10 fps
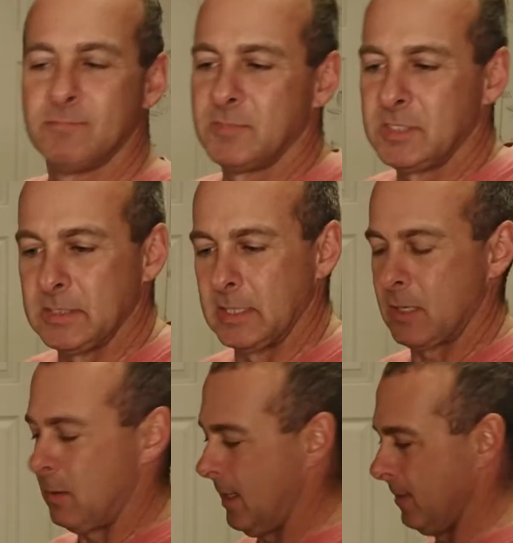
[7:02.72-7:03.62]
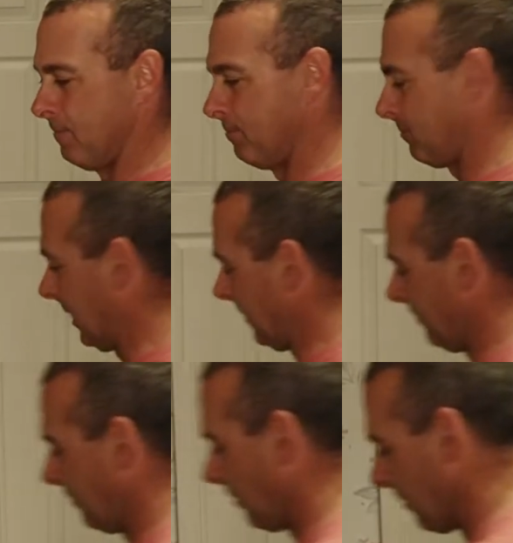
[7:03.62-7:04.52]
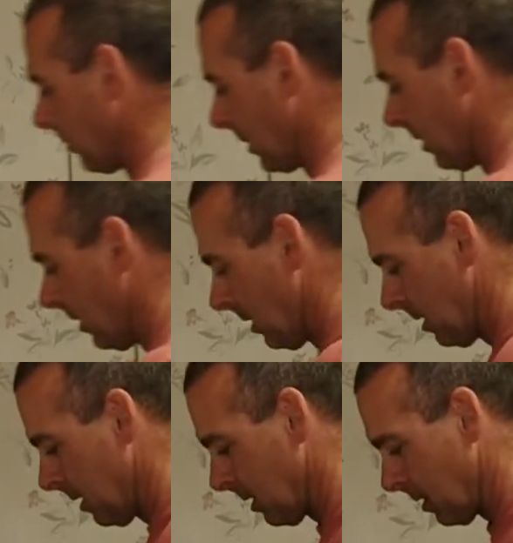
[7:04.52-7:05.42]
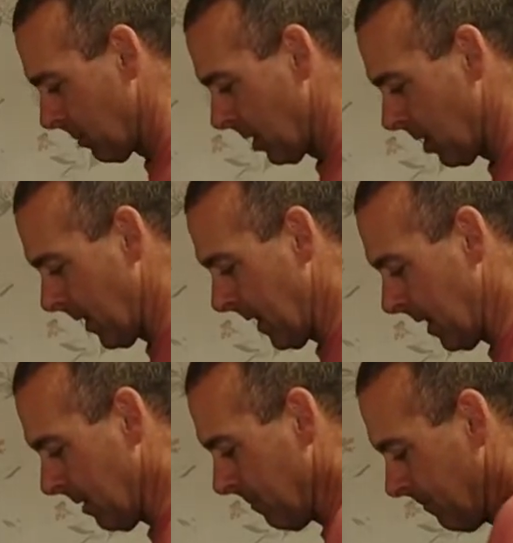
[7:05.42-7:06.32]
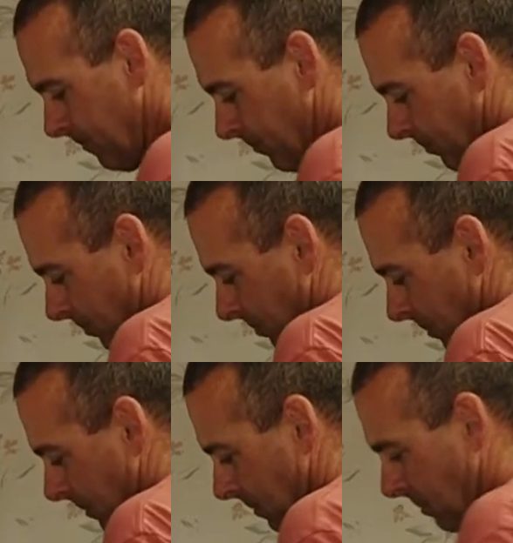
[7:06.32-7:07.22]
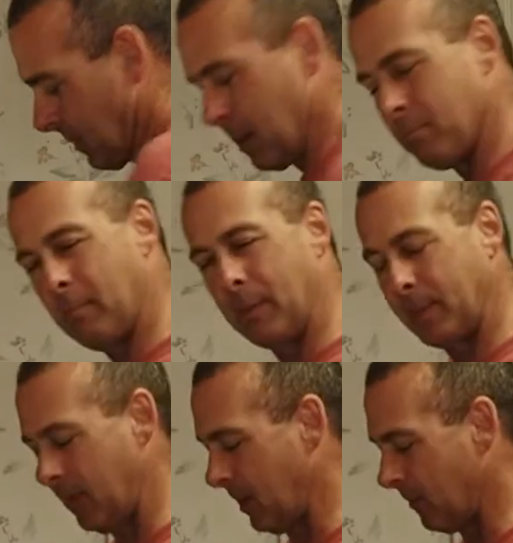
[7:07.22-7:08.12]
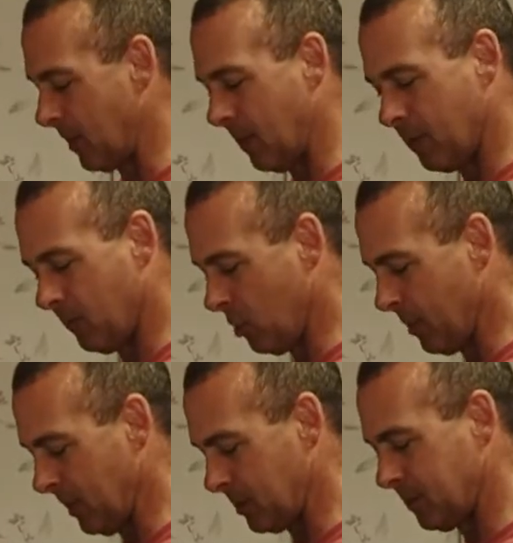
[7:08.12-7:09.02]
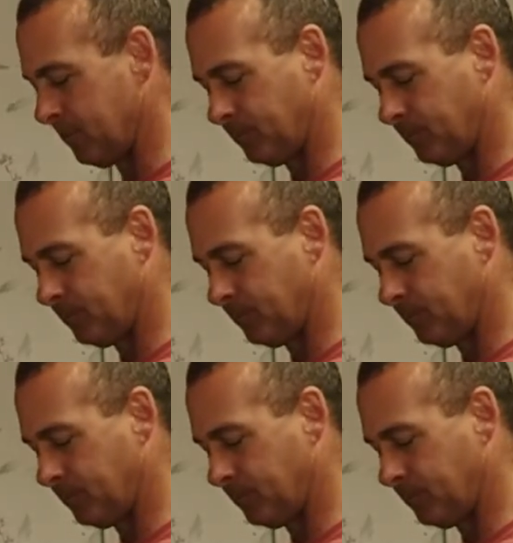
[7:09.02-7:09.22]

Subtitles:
Still not quite. I'm going to go ahead and pop that in the air fryer for a few minutes.